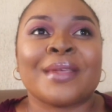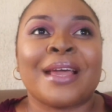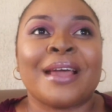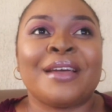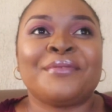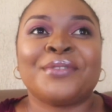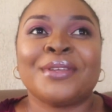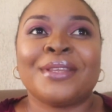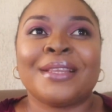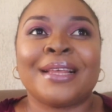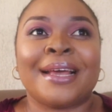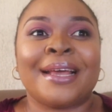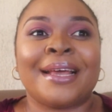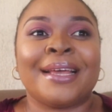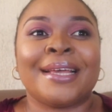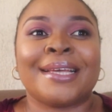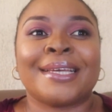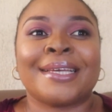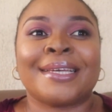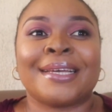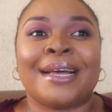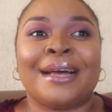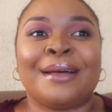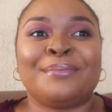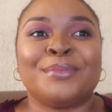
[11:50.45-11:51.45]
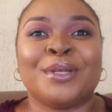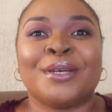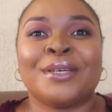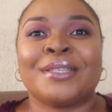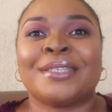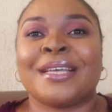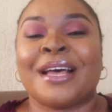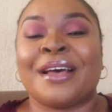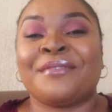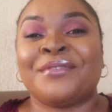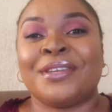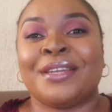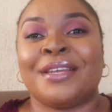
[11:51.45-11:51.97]
I feel like I'm not
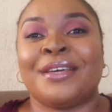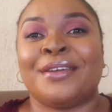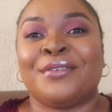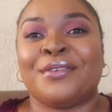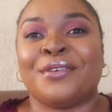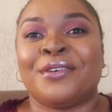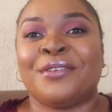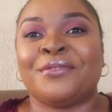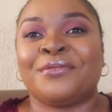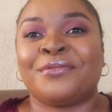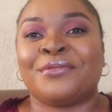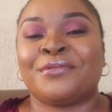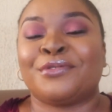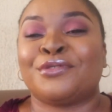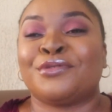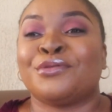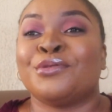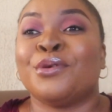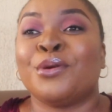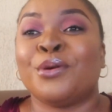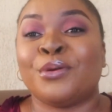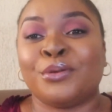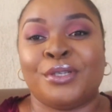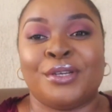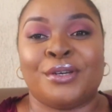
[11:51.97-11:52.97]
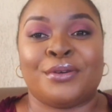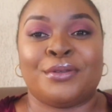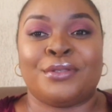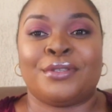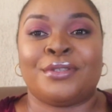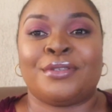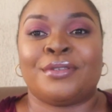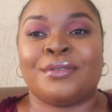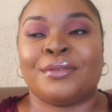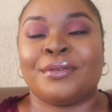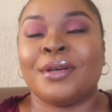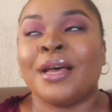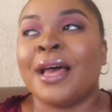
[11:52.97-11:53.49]
having enough to hold on
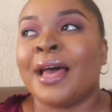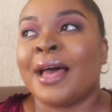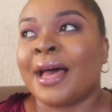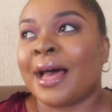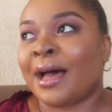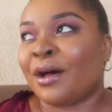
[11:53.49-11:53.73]
to.